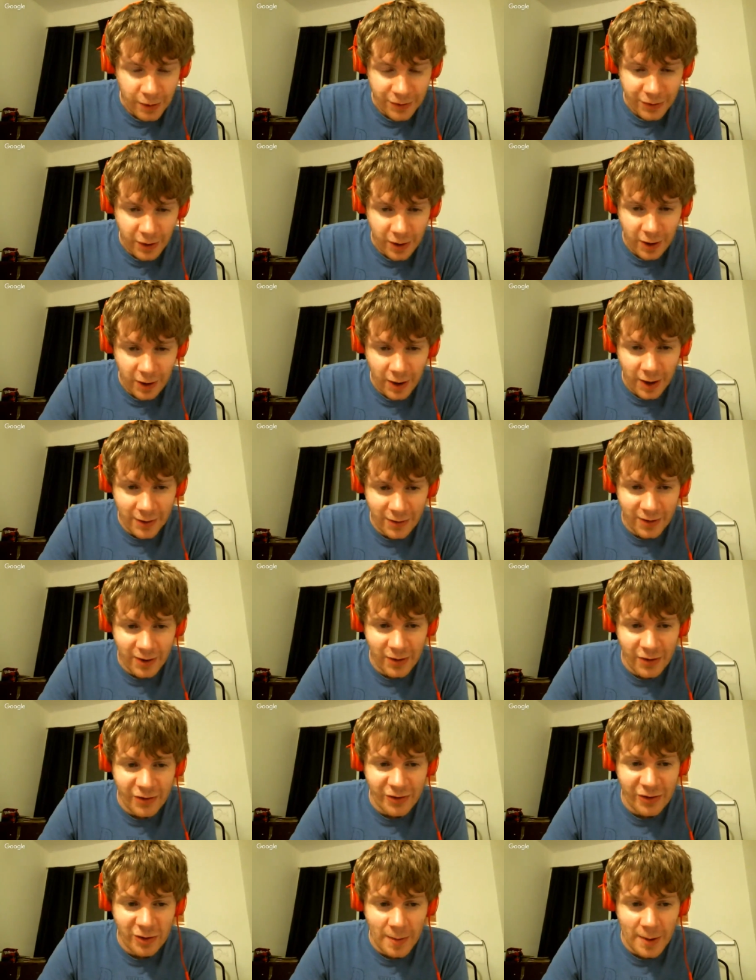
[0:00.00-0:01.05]
but
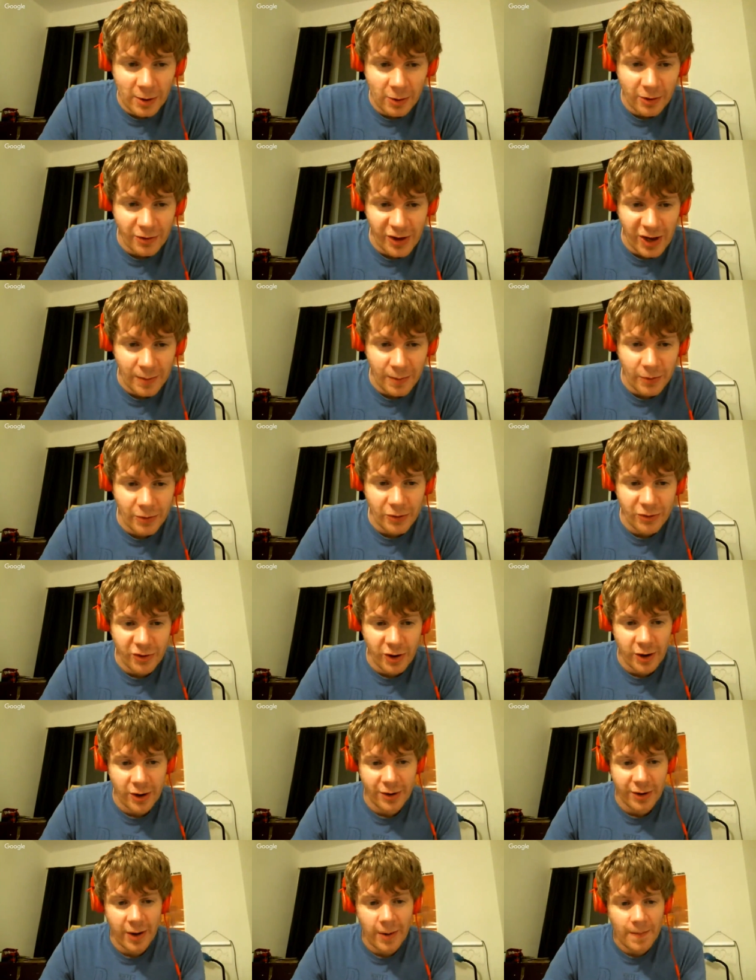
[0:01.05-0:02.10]
I'd say this is a better example than
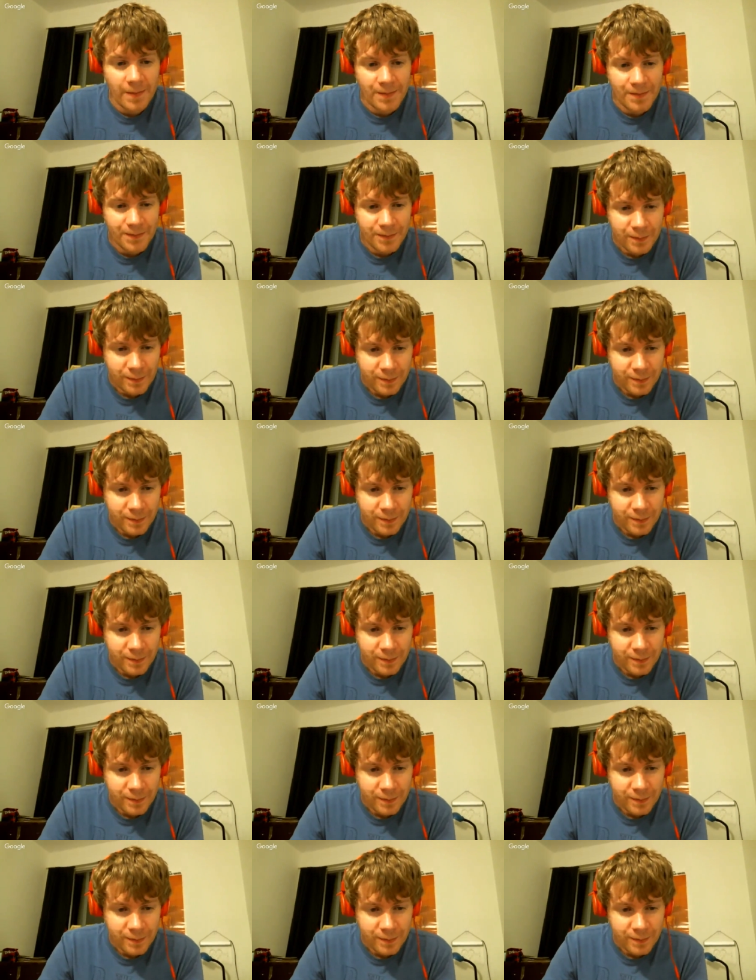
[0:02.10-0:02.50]
Chinatown.